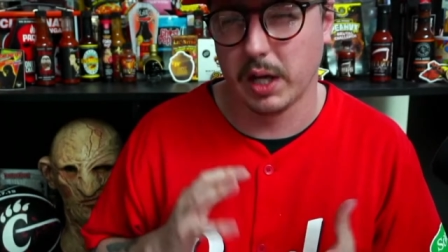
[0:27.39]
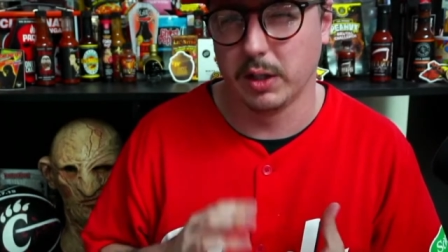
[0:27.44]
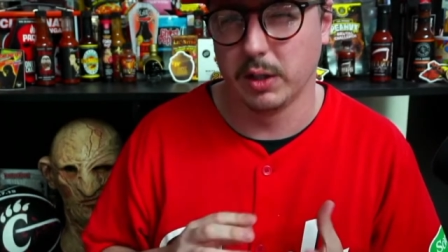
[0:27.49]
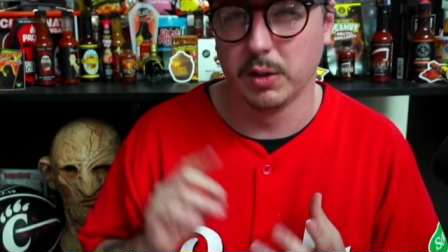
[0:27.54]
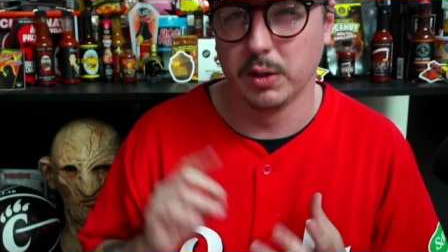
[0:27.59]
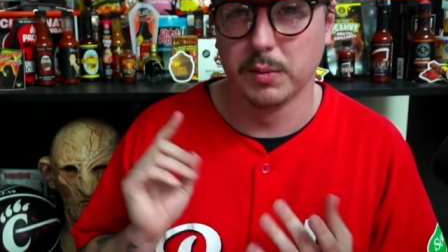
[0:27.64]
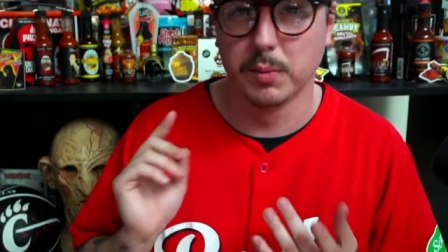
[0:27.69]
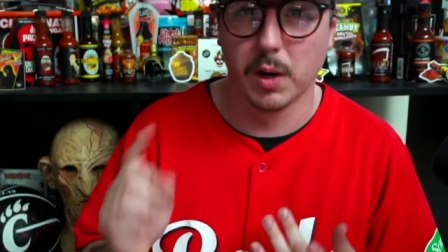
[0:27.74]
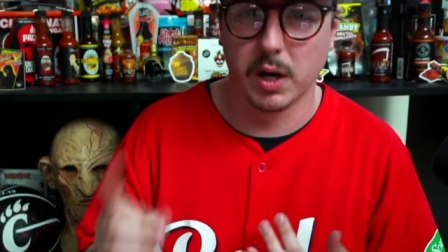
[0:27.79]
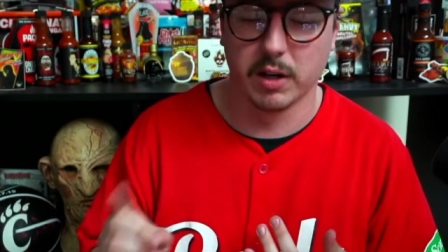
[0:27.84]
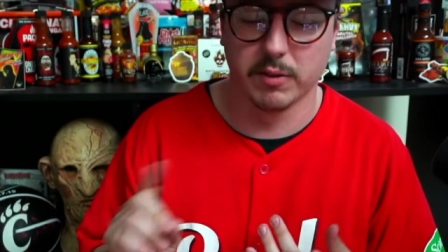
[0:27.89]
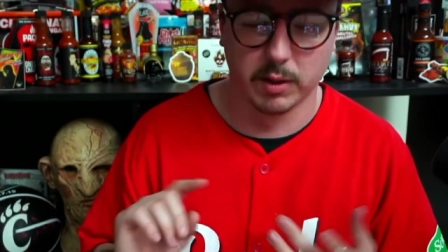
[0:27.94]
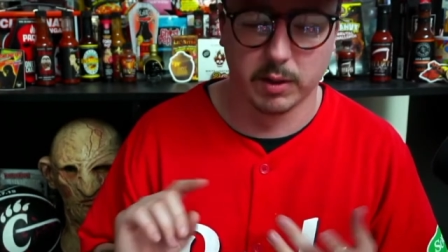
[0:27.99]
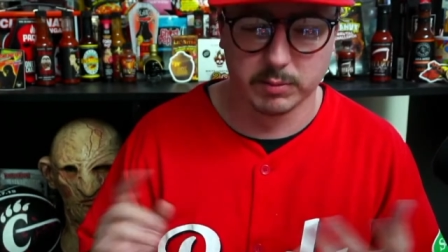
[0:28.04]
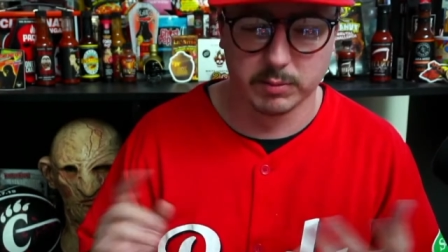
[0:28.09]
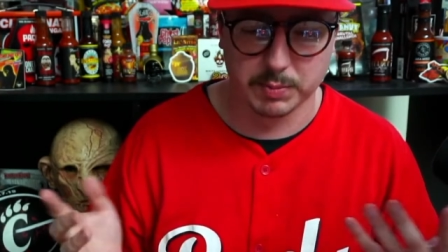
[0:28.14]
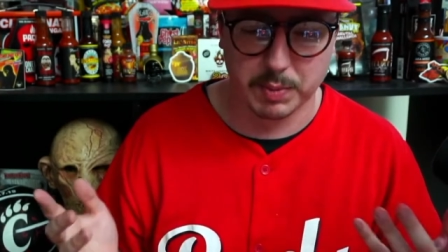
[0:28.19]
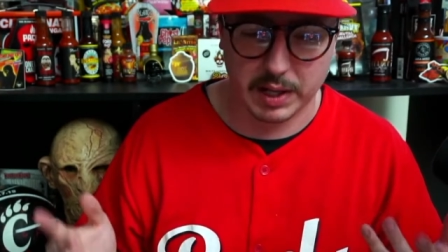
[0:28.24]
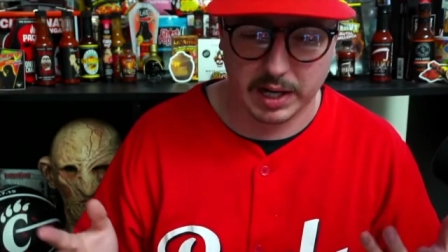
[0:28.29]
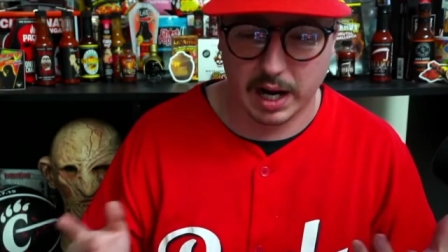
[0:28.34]
new. One of them's
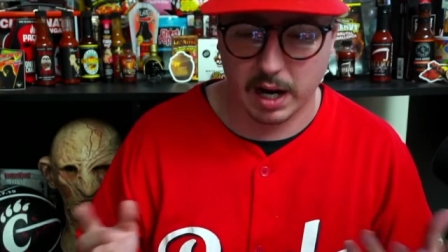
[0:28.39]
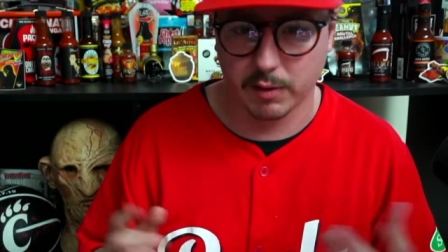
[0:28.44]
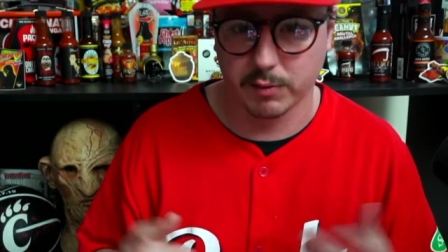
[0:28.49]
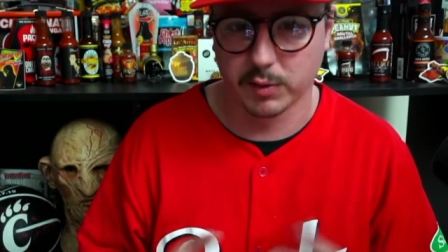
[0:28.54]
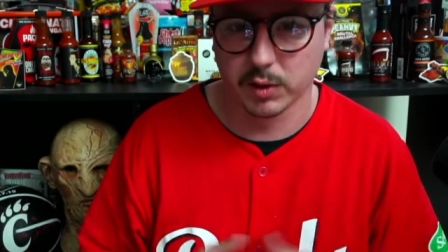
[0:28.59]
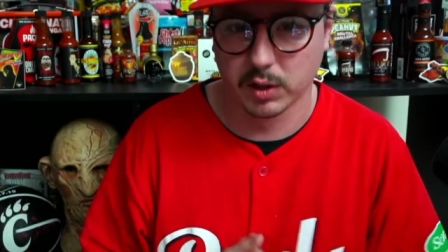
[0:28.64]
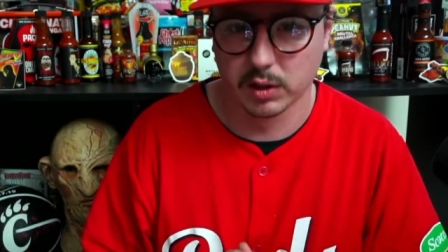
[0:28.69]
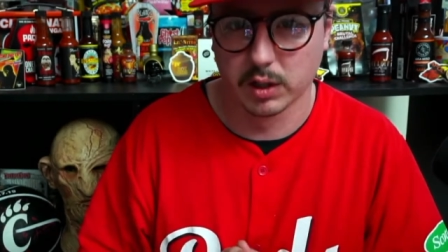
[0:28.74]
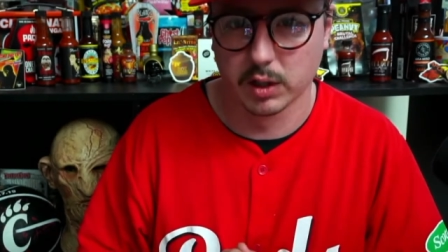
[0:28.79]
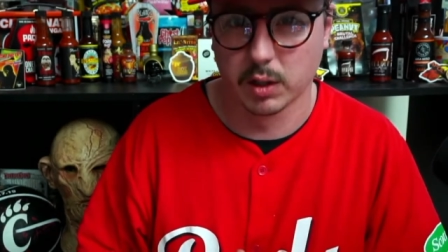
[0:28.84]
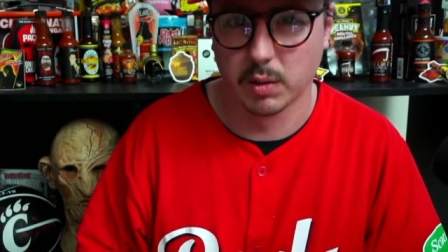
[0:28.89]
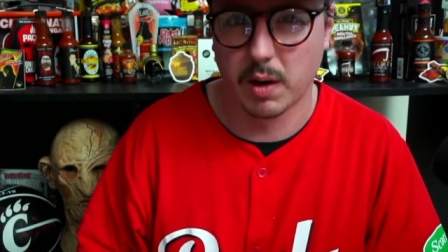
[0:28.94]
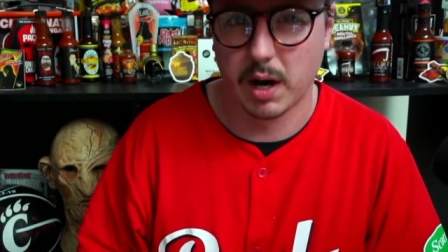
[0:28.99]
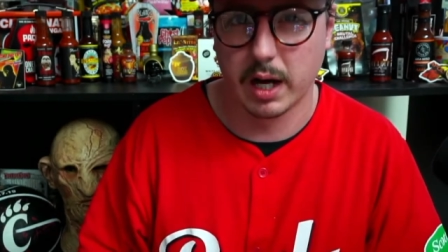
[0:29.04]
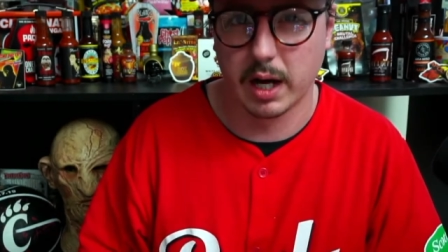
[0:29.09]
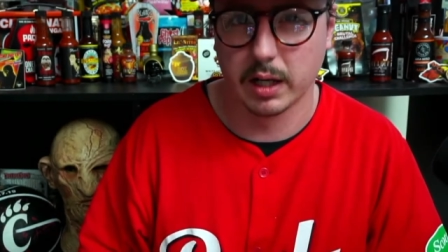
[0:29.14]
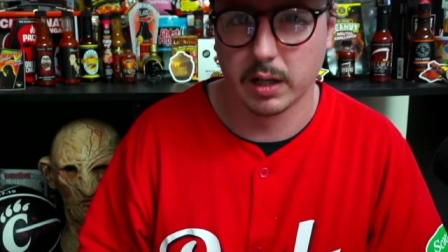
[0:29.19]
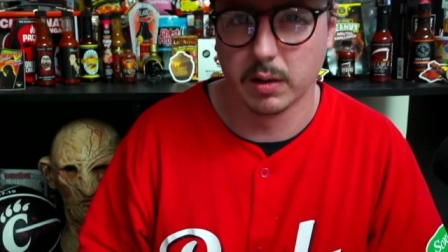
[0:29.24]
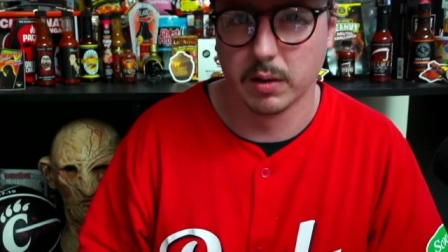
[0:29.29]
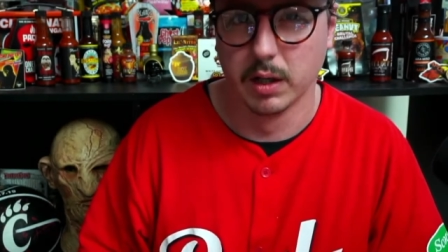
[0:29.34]
been out for a little
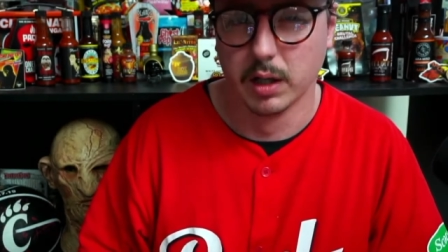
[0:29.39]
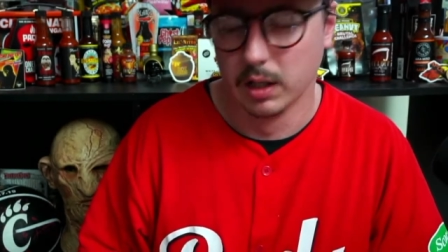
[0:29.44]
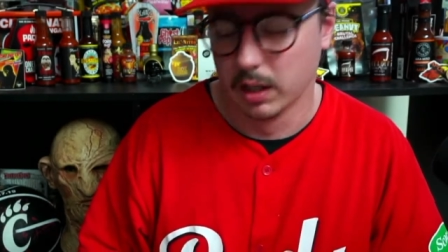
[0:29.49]
while.